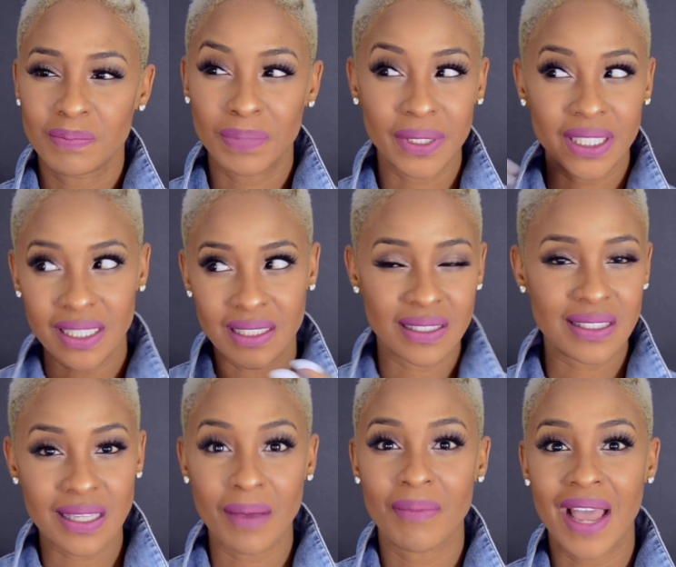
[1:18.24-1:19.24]
putting
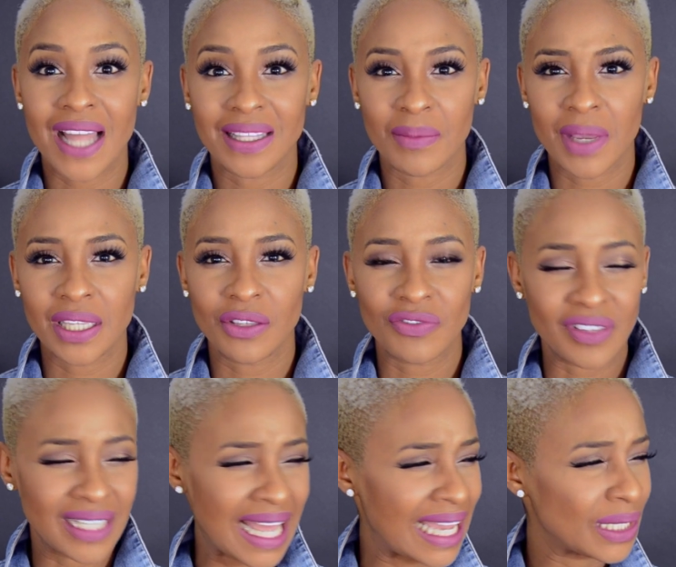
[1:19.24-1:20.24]
something out to make you
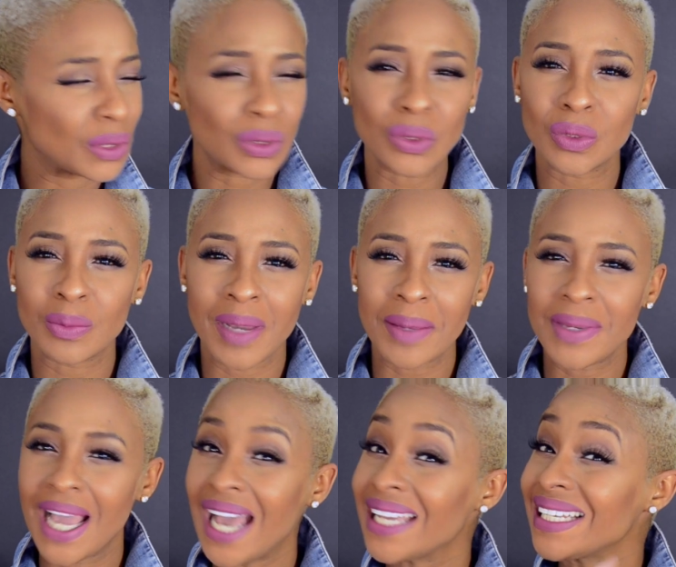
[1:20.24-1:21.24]
feel like, oh, maybe
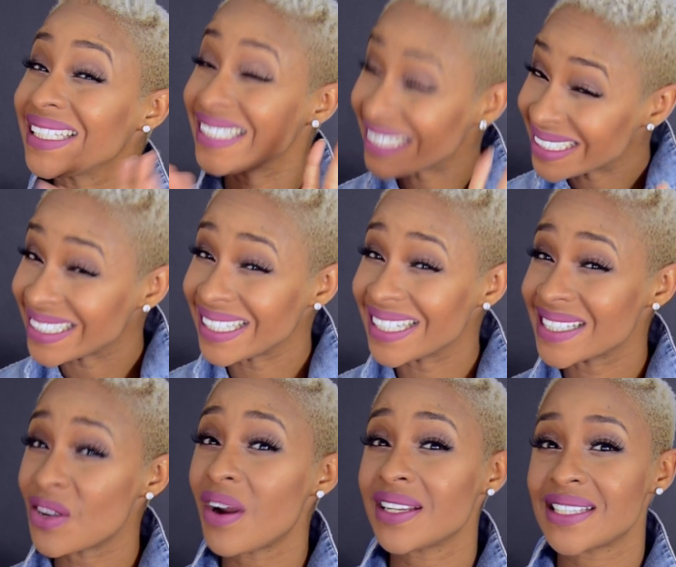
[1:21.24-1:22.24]
I ain't killing it as
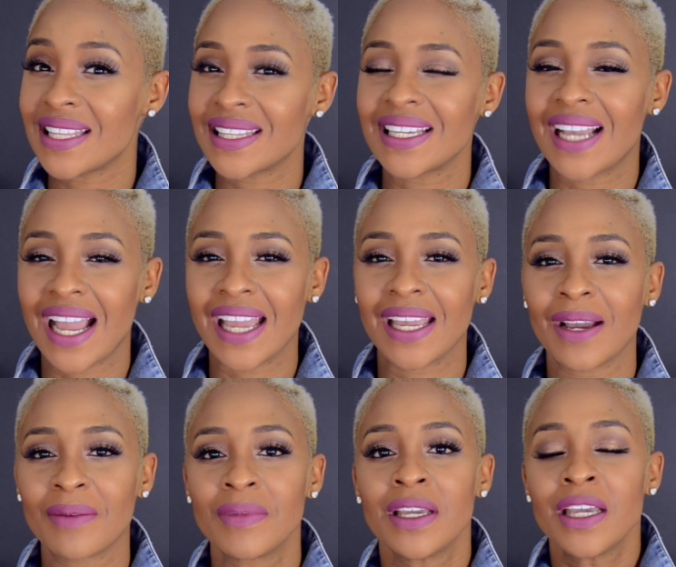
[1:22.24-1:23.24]
hard as I think I
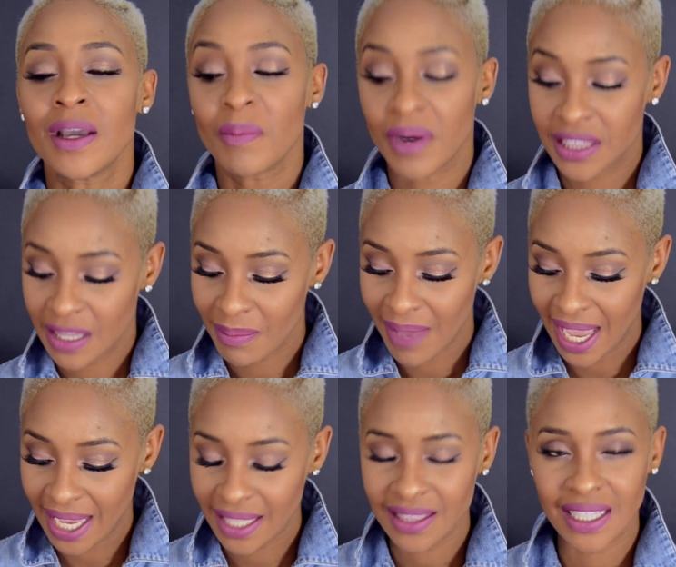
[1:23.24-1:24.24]
am. But the
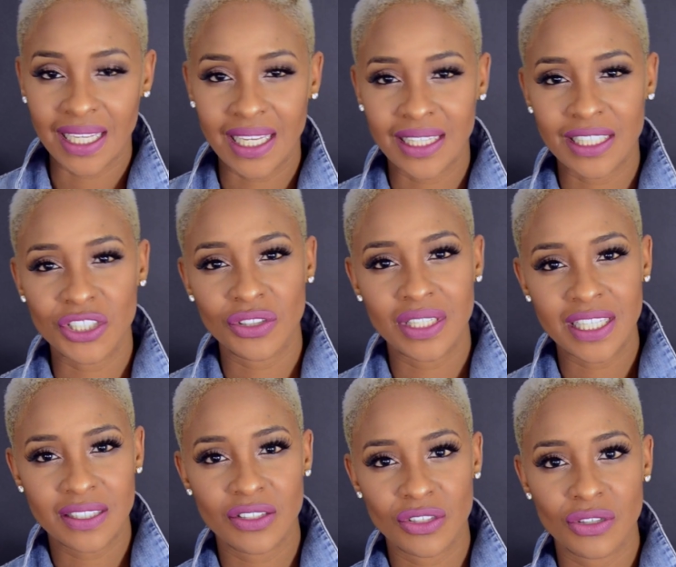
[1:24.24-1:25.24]
main thing that you
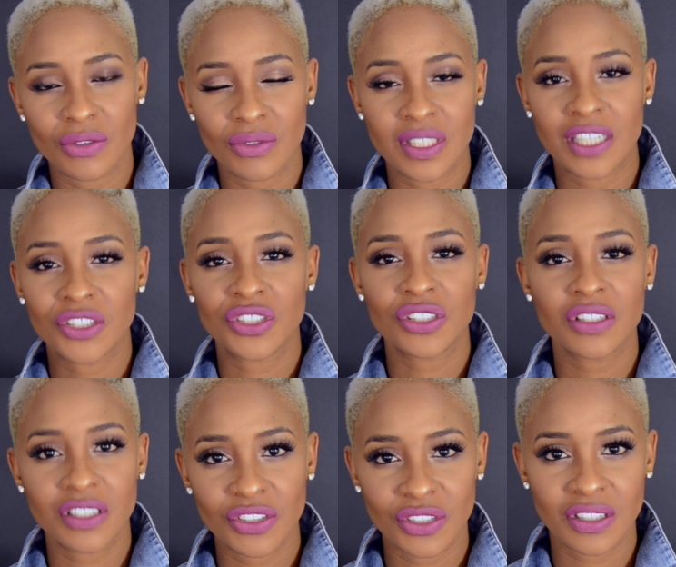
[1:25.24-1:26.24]
need to do to ensure
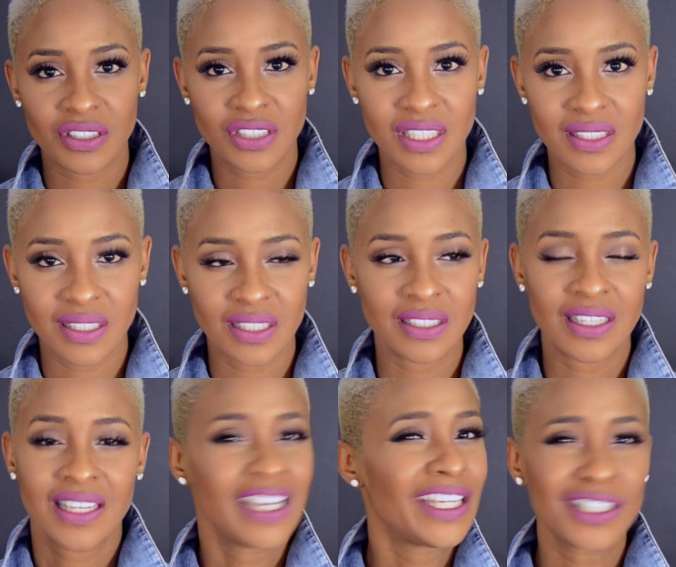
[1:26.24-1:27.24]
that you're the shiznit
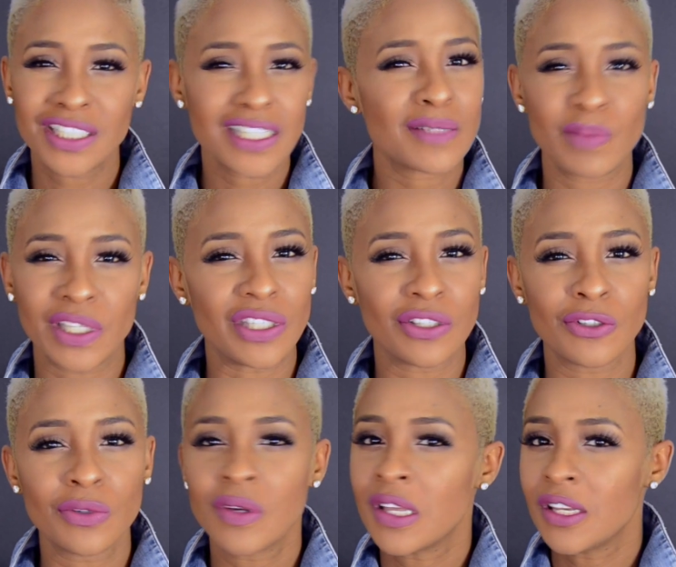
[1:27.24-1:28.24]
is just be
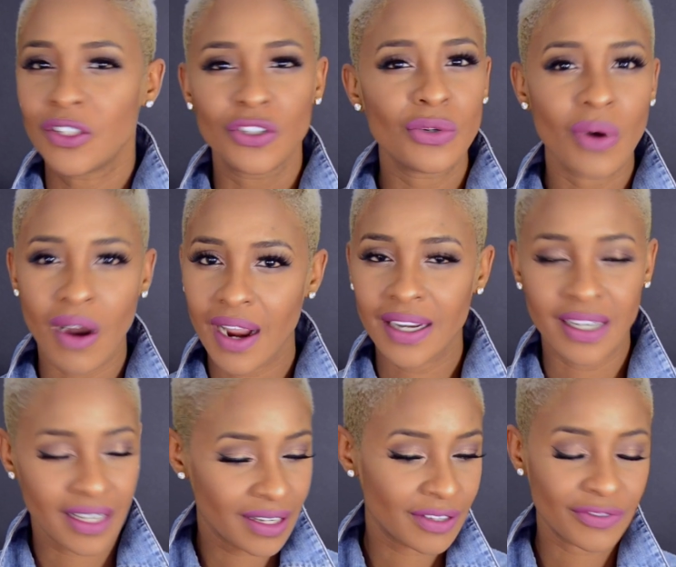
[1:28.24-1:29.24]
you. You are
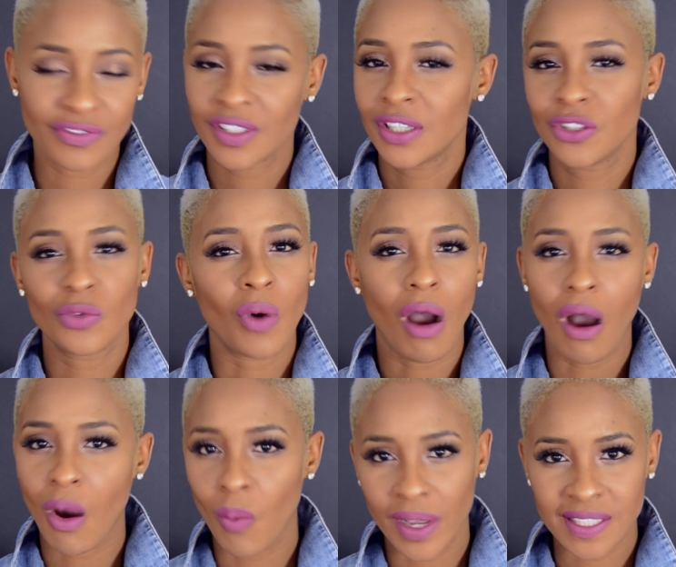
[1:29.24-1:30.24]
enough. You will
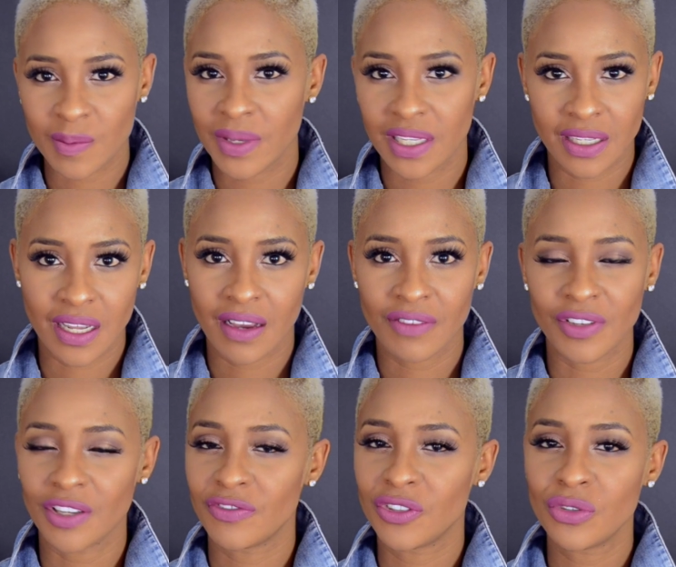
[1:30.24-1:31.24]
always be enough.
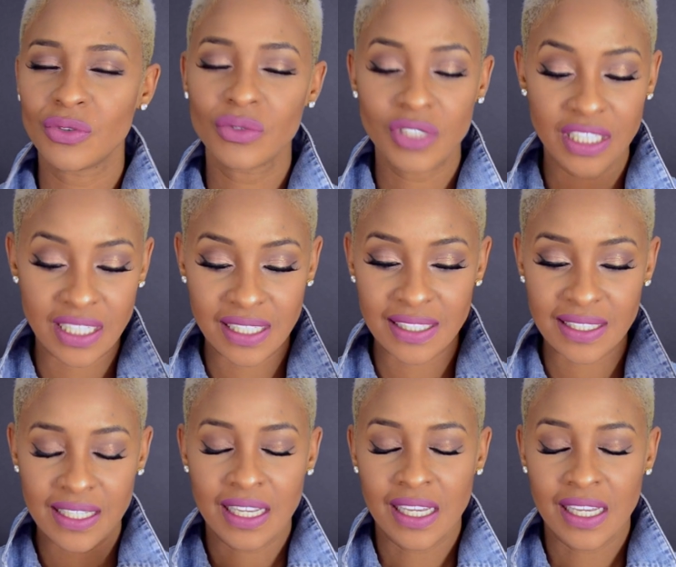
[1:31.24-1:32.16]
If you just